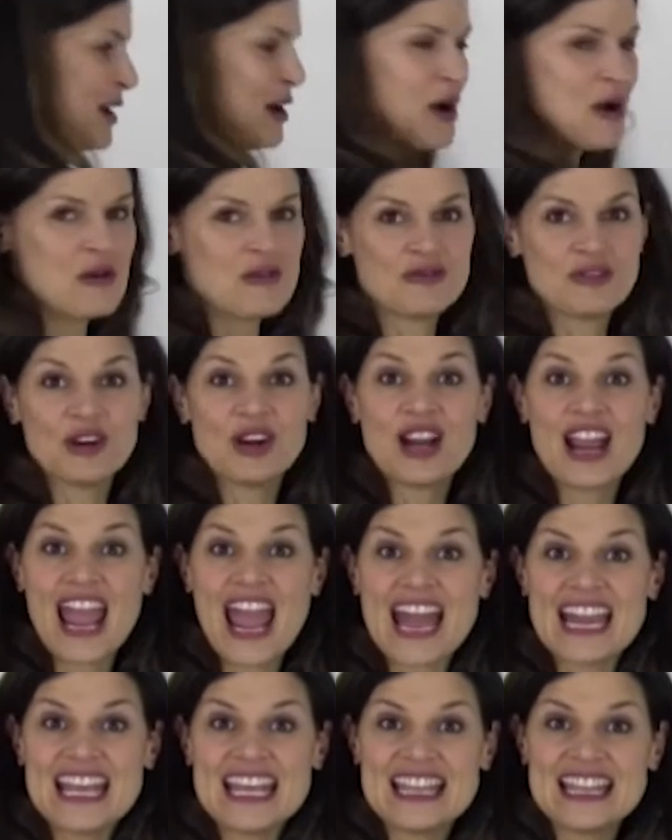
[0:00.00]
over
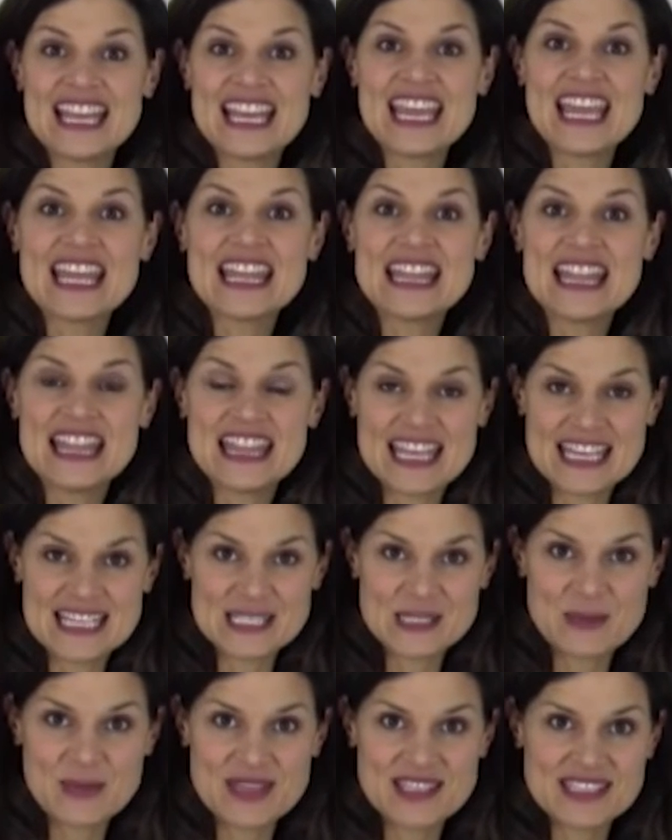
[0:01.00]
anything in
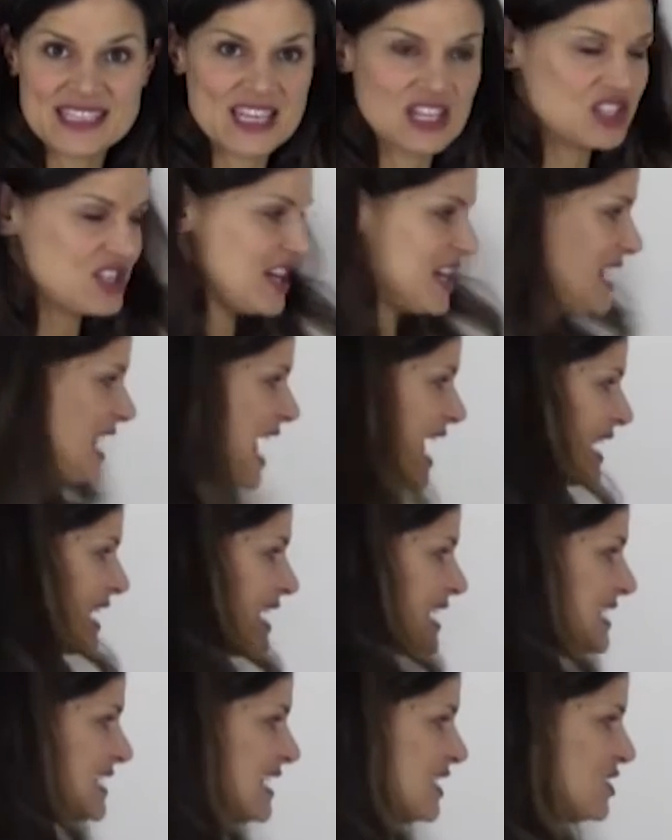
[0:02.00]
this position, any
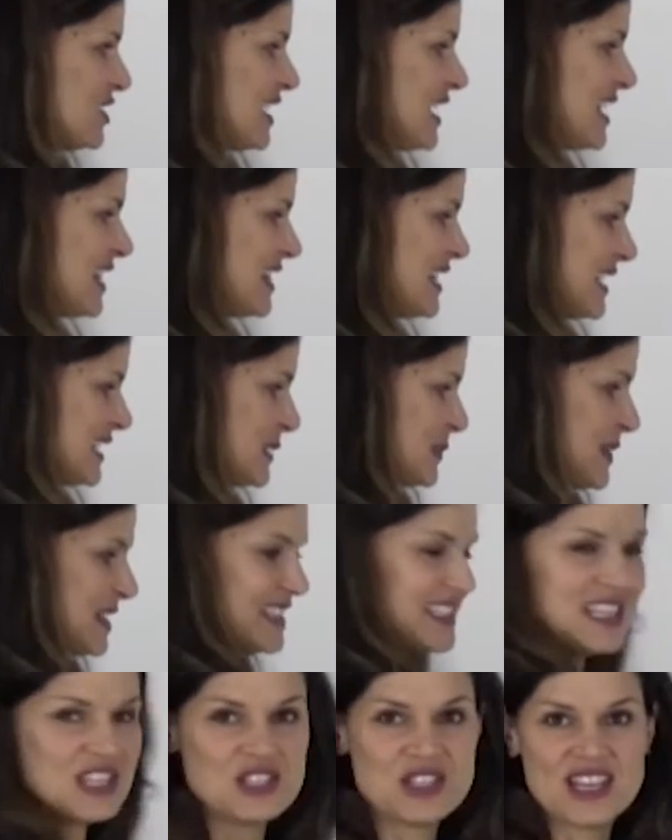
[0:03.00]
digit in this
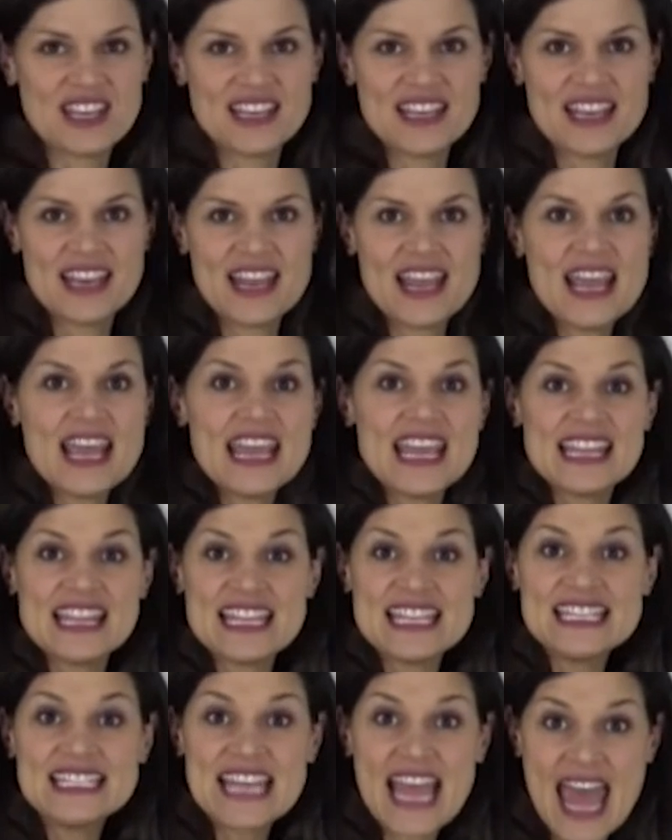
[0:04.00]
position, in the
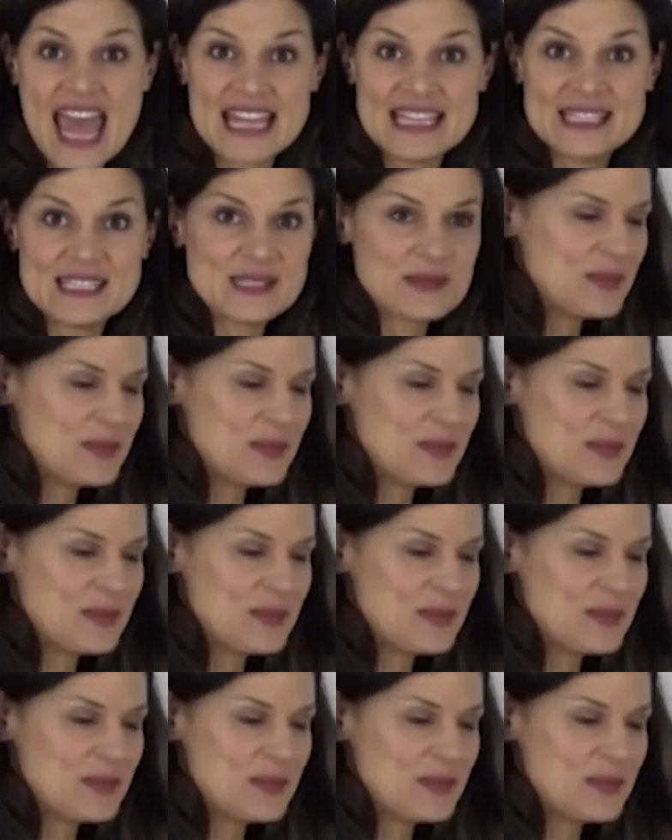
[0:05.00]
tens